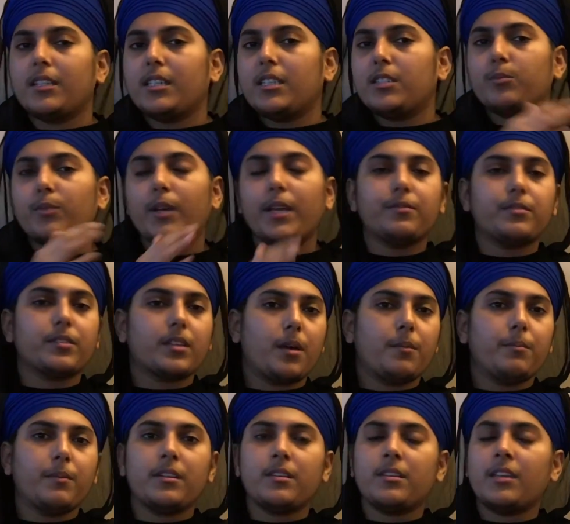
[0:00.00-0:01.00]
these waves
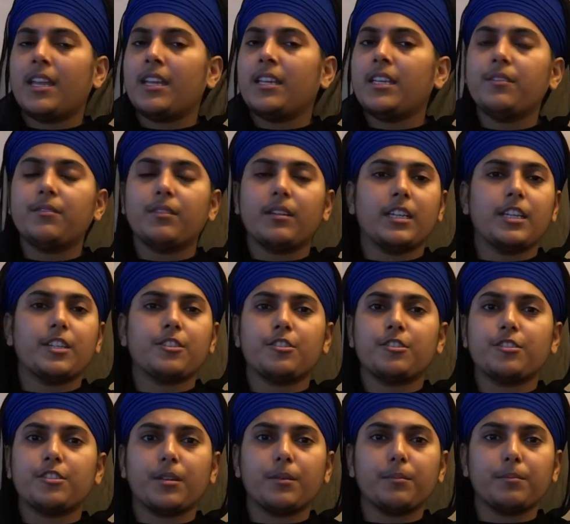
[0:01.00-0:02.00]
come in any
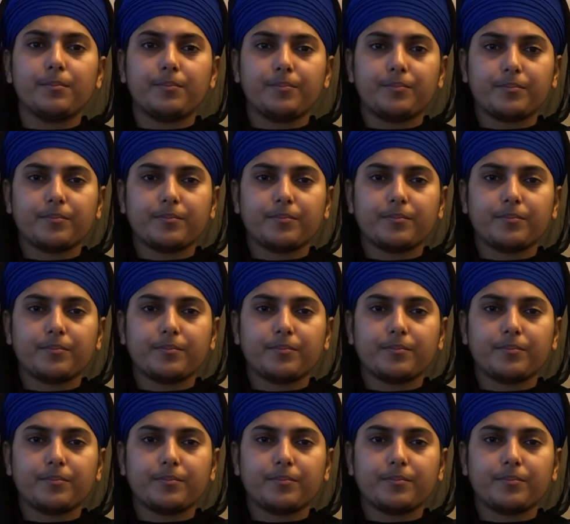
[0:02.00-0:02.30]
relationship.